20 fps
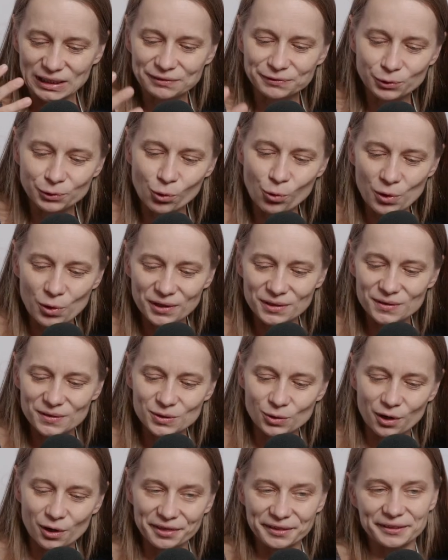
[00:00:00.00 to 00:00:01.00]

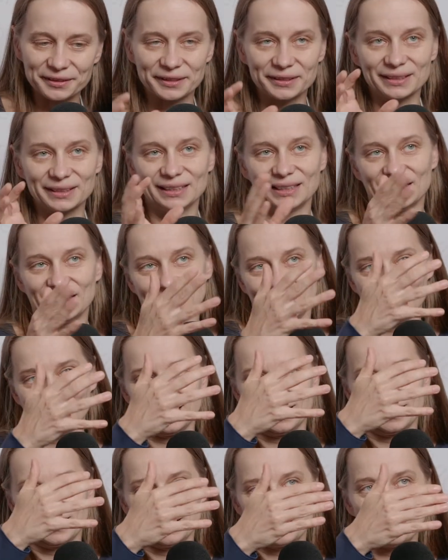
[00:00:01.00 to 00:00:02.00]
focus on the
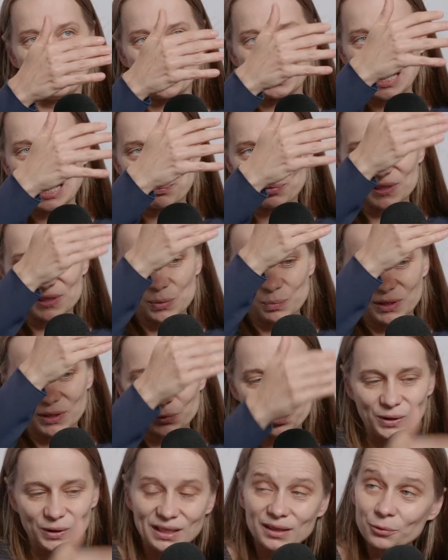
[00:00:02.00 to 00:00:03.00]
what happens
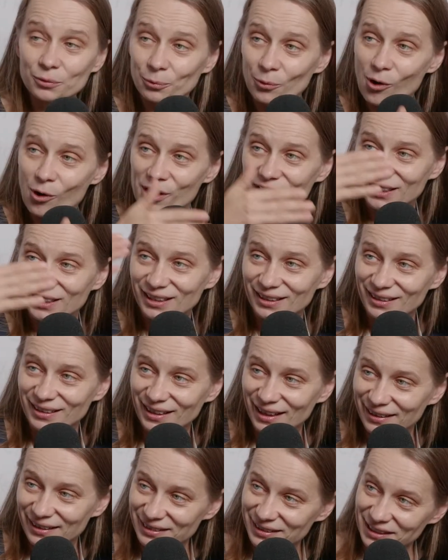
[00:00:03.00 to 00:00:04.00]
between the warning
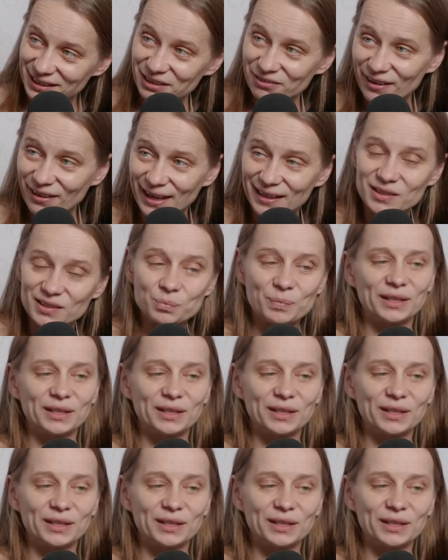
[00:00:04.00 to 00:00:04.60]
and the event,